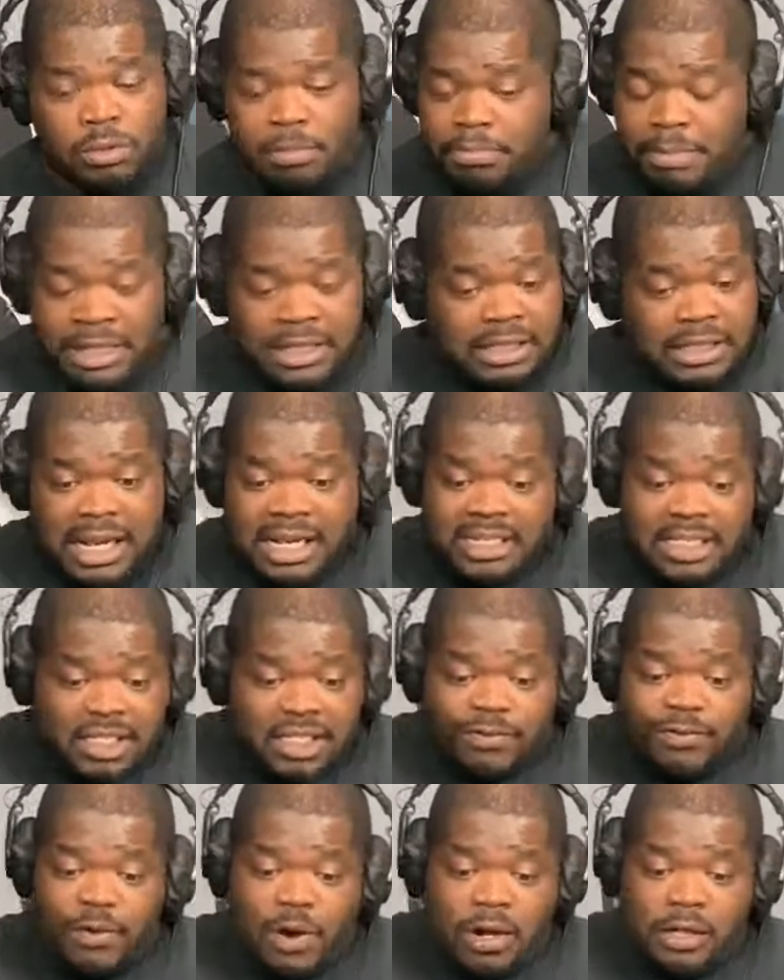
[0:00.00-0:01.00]
But that's
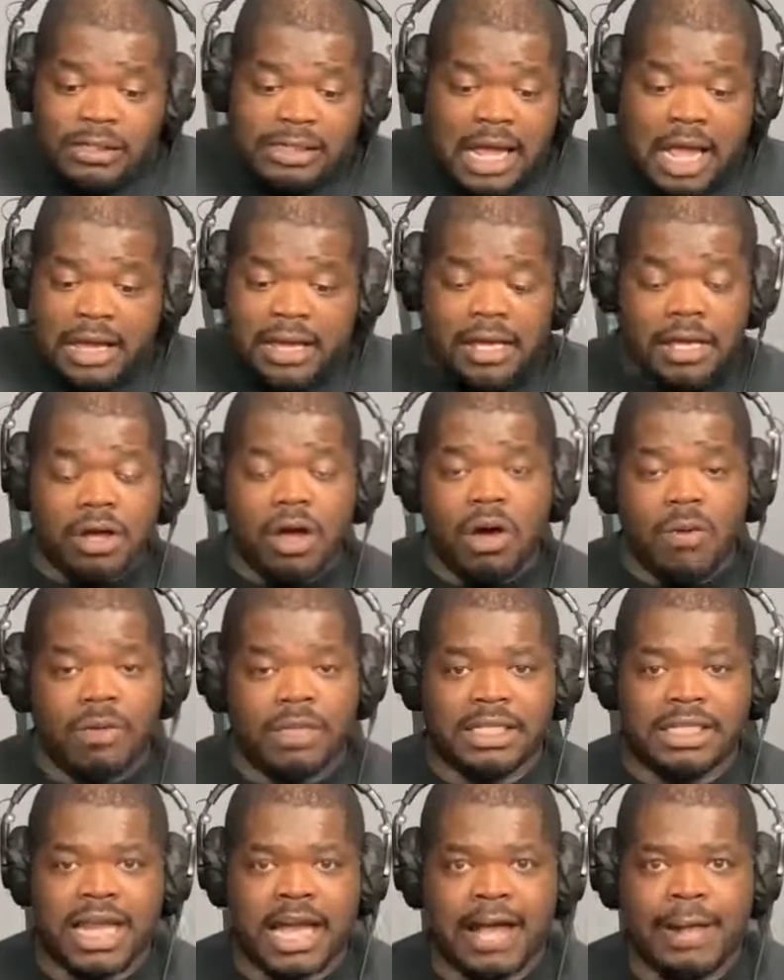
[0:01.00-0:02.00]
as far as I can go
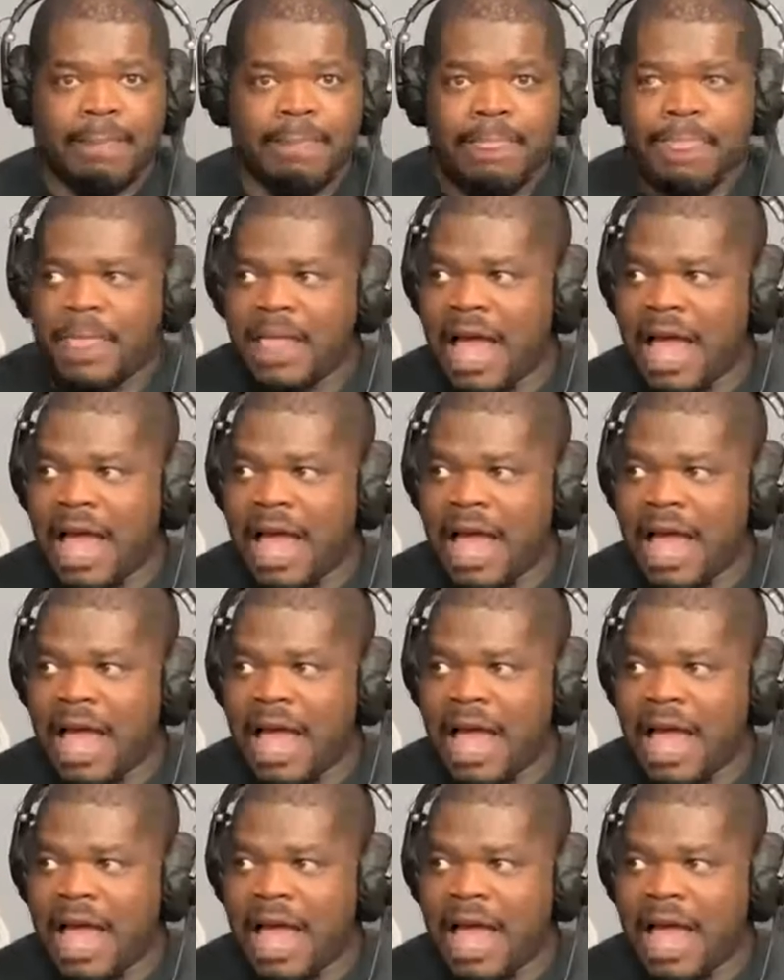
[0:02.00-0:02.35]
with that.